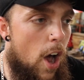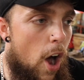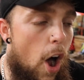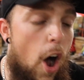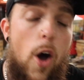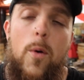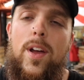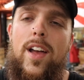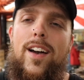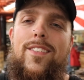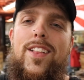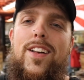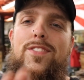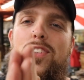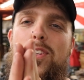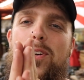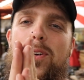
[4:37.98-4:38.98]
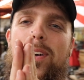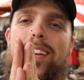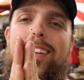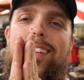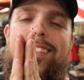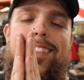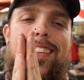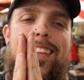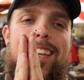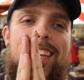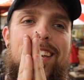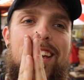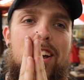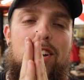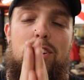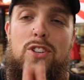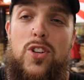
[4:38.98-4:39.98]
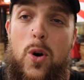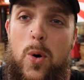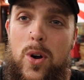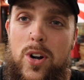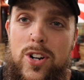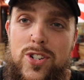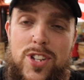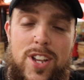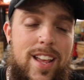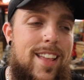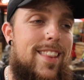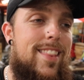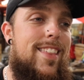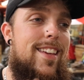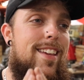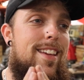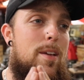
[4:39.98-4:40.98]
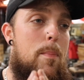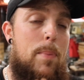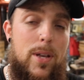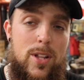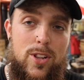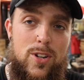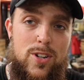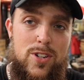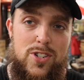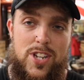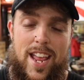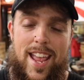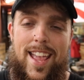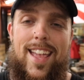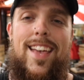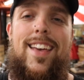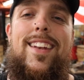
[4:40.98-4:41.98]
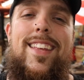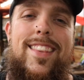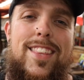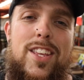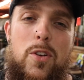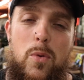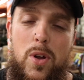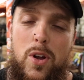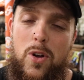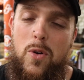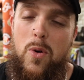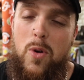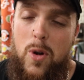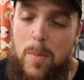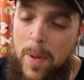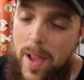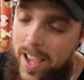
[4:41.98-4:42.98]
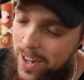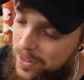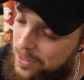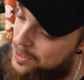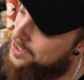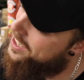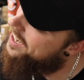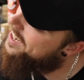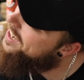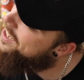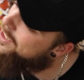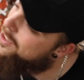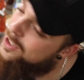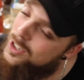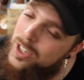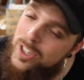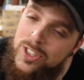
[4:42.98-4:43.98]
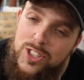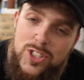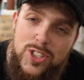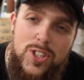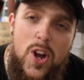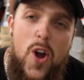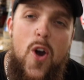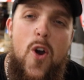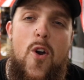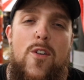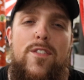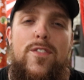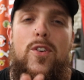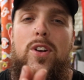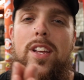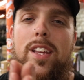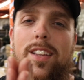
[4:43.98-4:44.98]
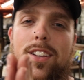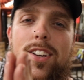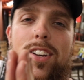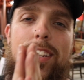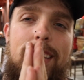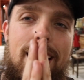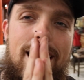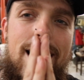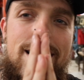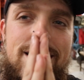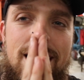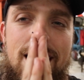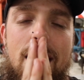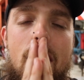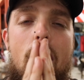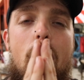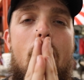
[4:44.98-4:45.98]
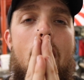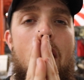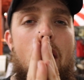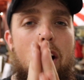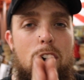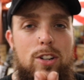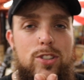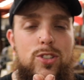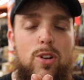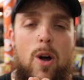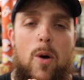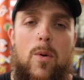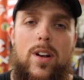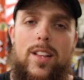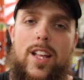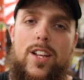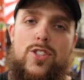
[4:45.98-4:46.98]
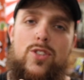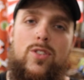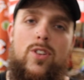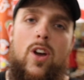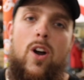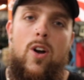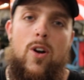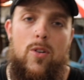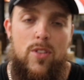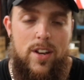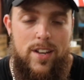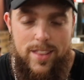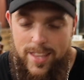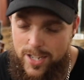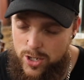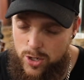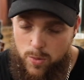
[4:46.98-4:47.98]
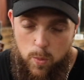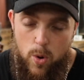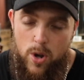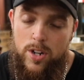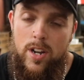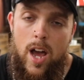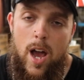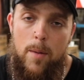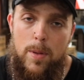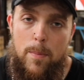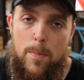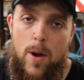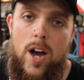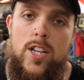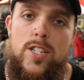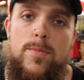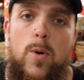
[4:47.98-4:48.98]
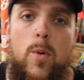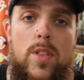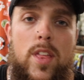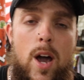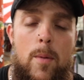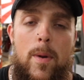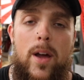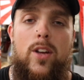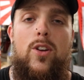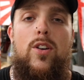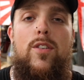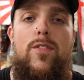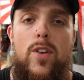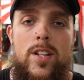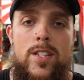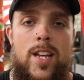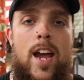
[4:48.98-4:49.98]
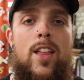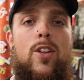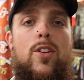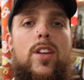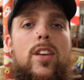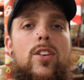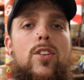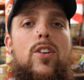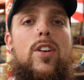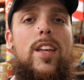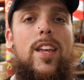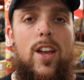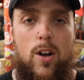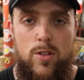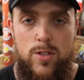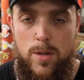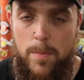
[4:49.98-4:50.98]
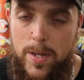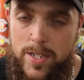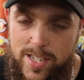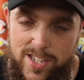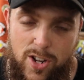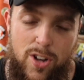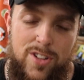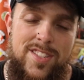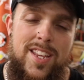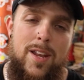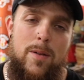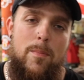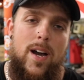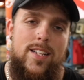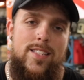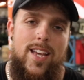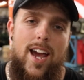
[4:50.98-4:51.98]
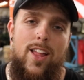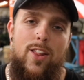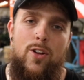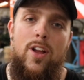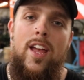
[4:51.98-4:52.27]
All we have left to do is the doors, the pillars, and the rear quarter panels. It looks so freaking good, guys. Also, I want to let you know that this would not be possible without my good friend Tyler Gilliard. He owns a business called Tint by Tyler.